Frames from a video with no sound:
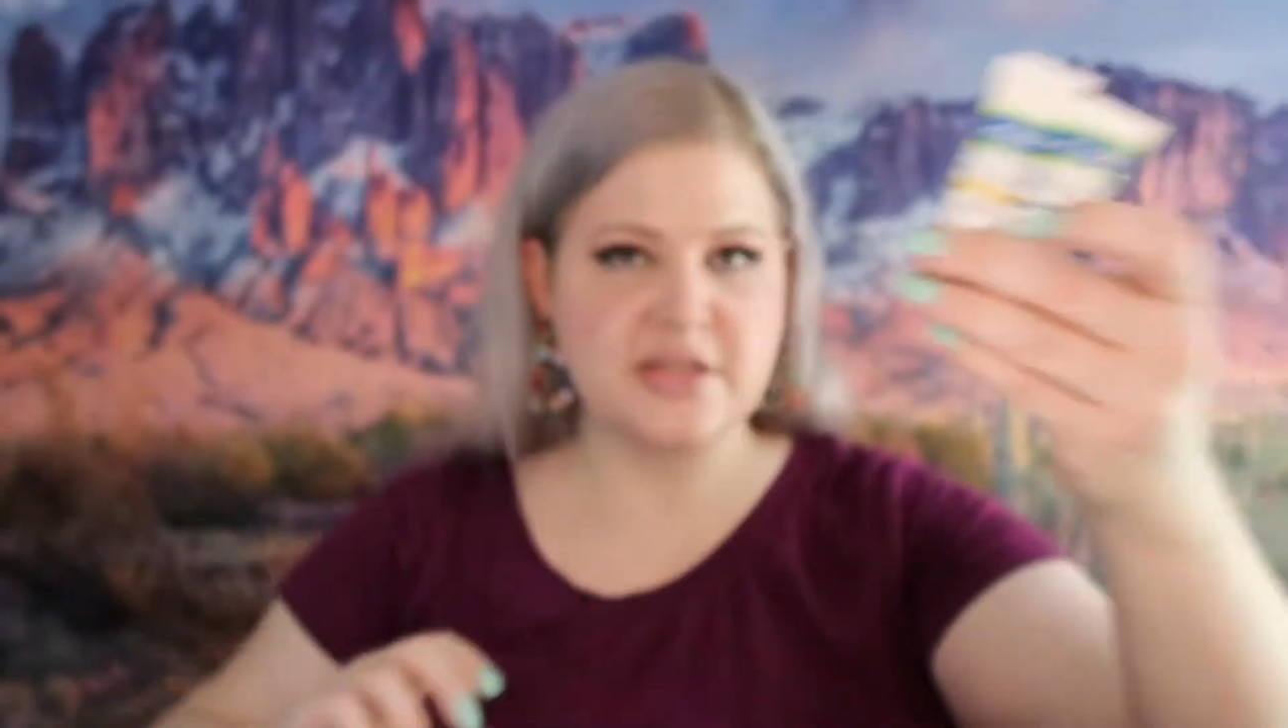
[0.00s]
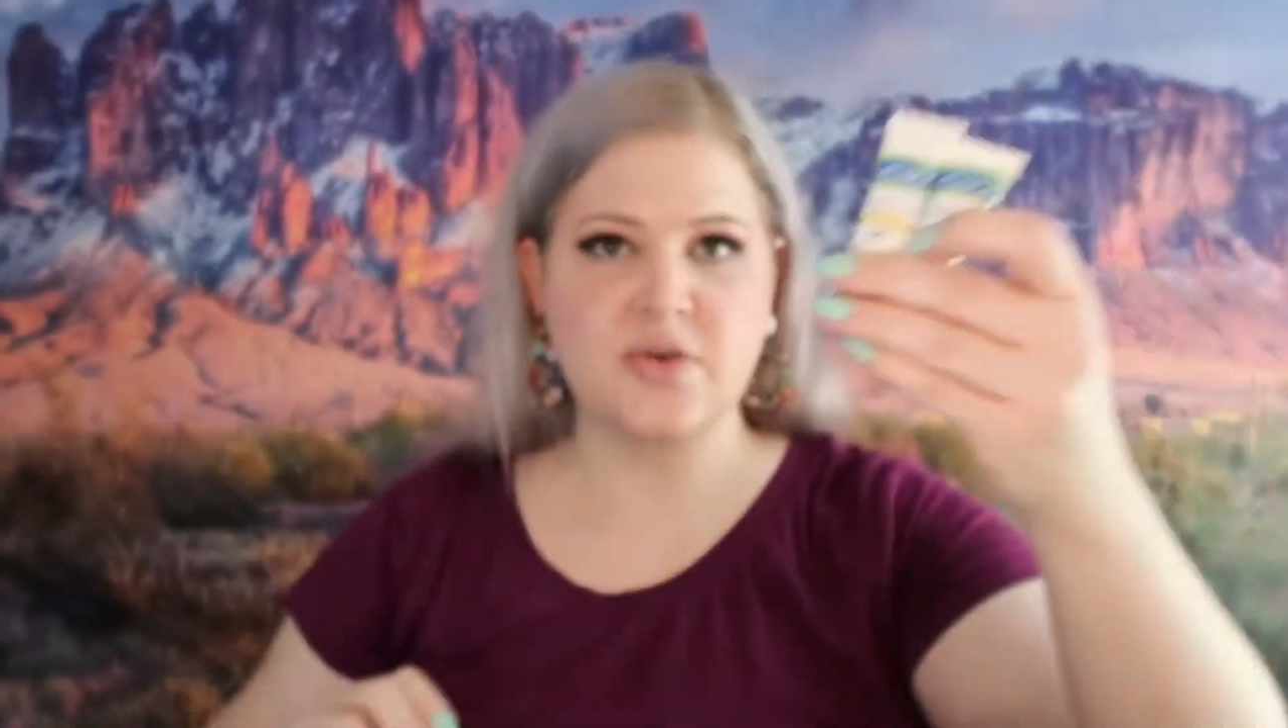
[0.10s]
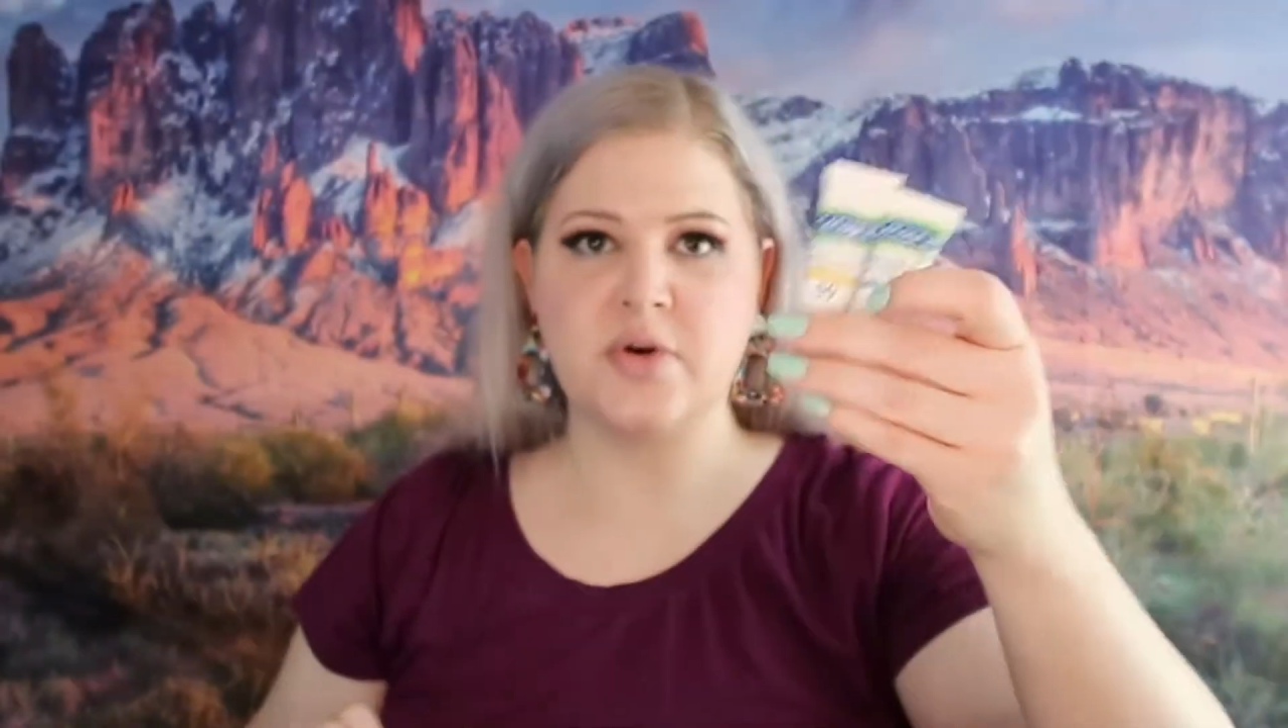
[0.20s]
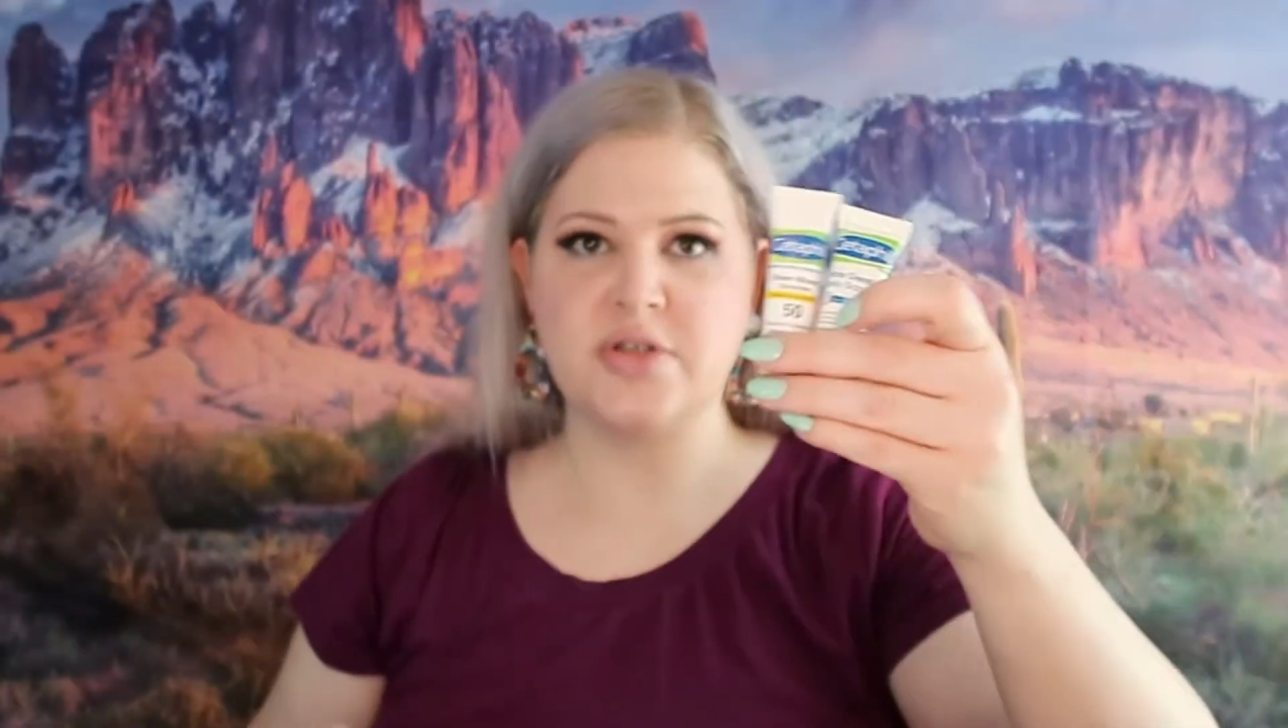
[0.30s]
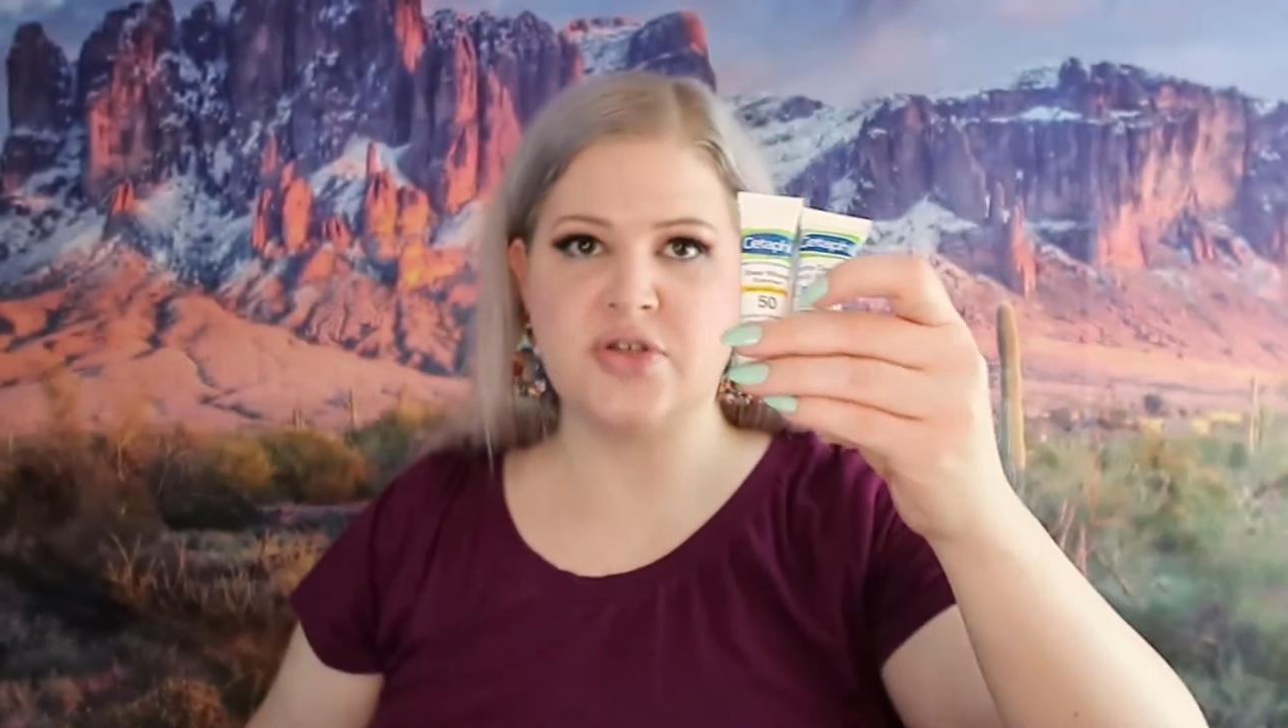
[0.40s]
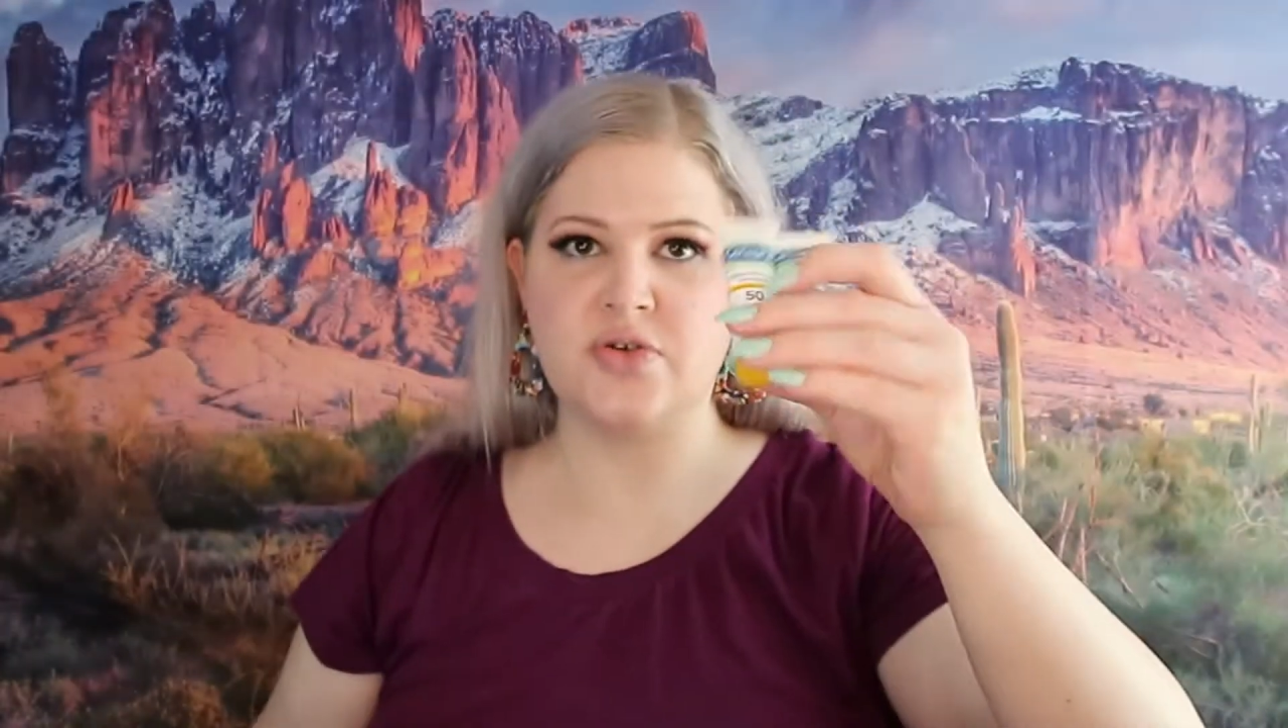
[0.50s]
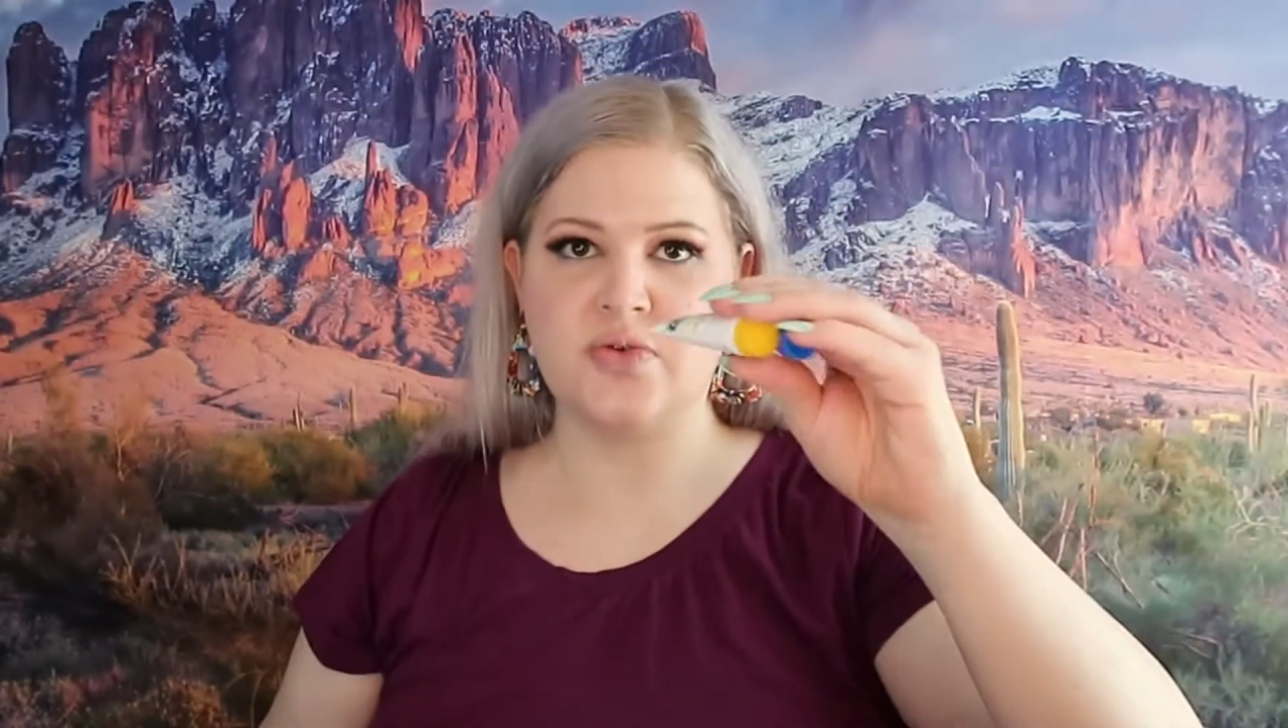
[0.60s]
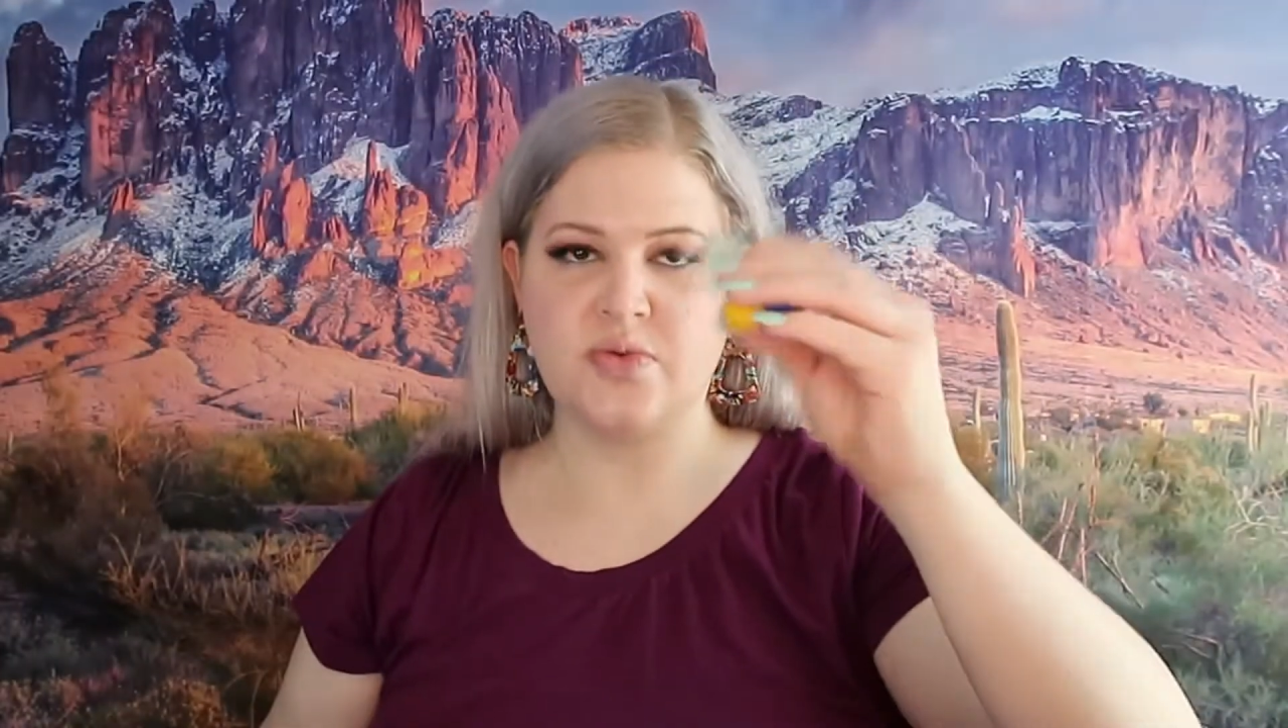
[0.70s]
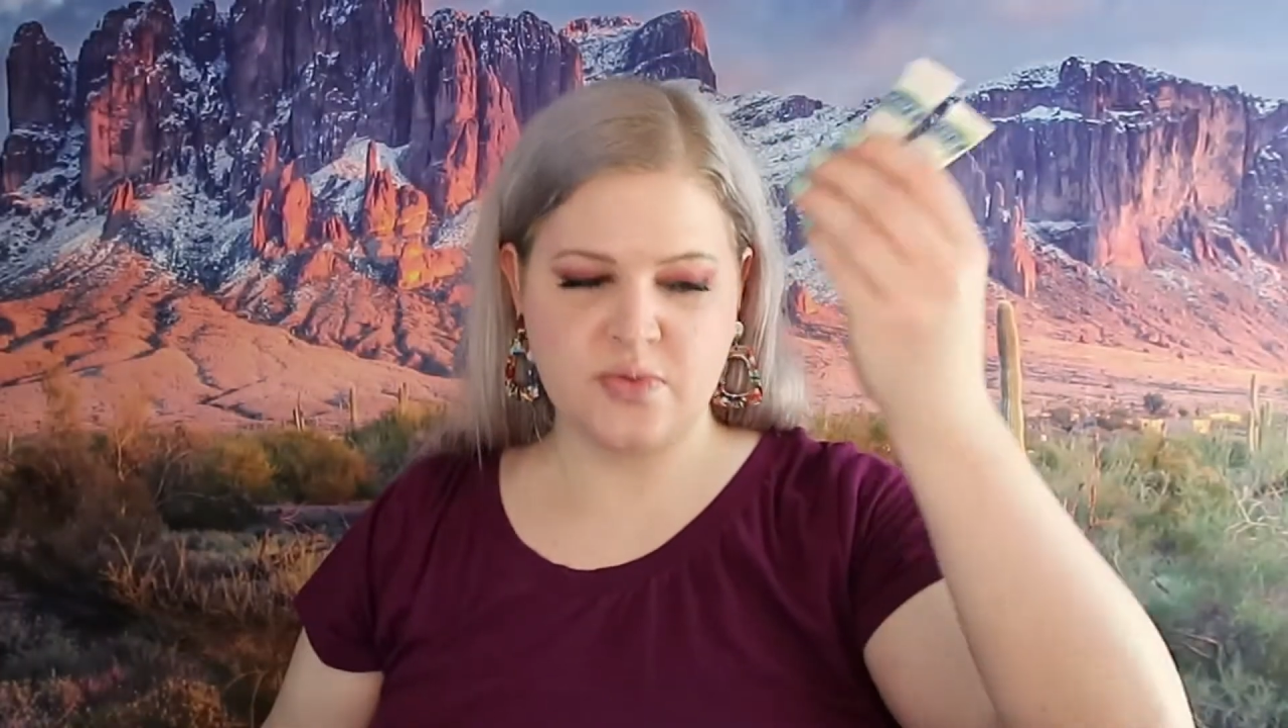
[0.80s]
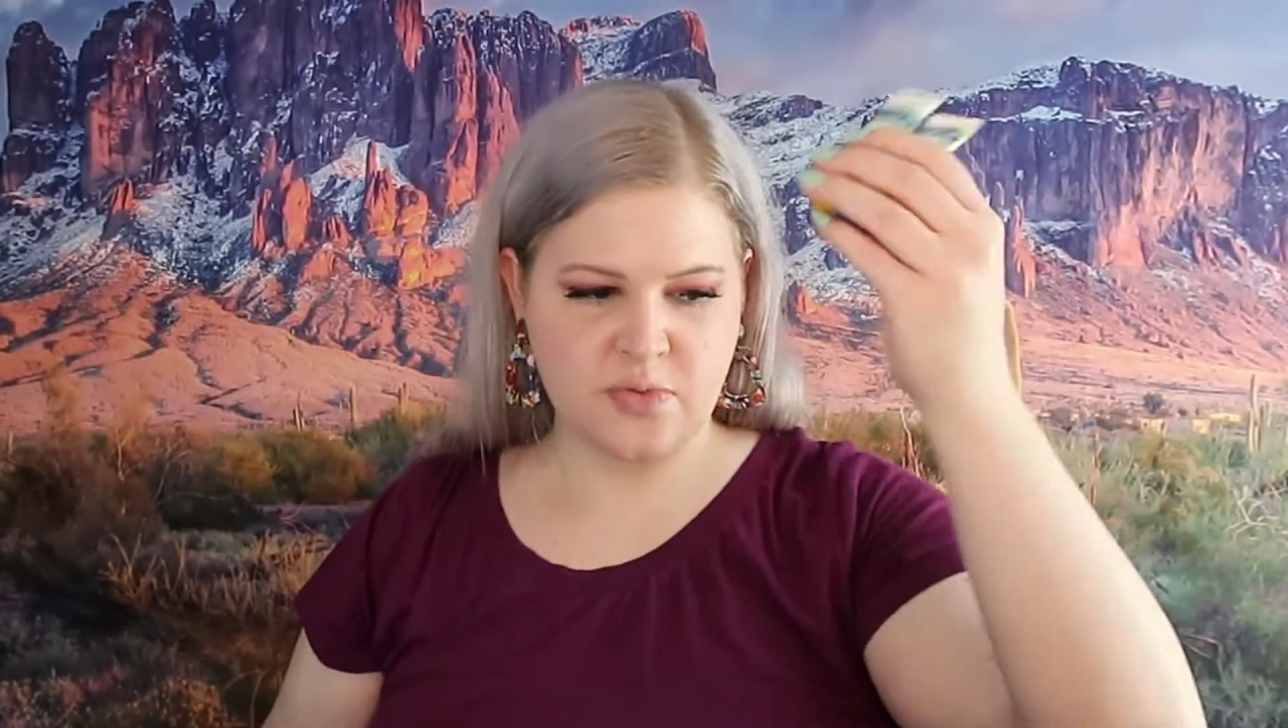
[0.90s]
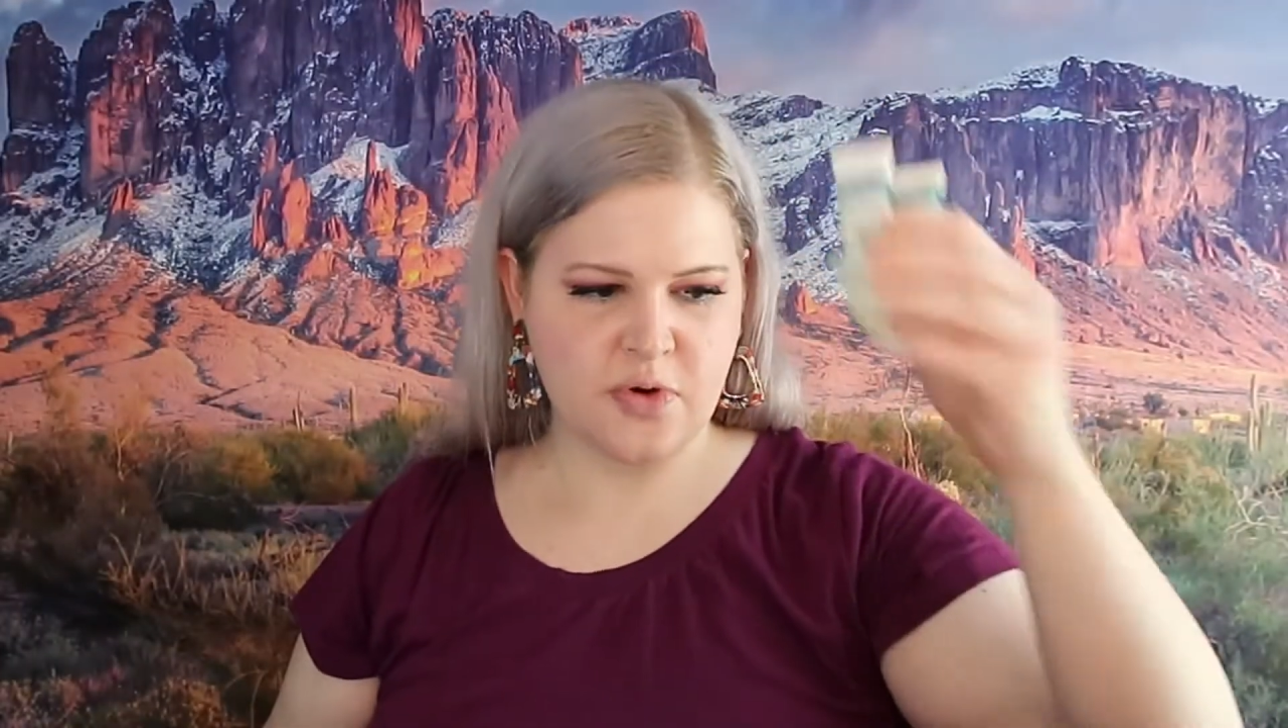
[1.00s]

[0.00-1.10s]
is going to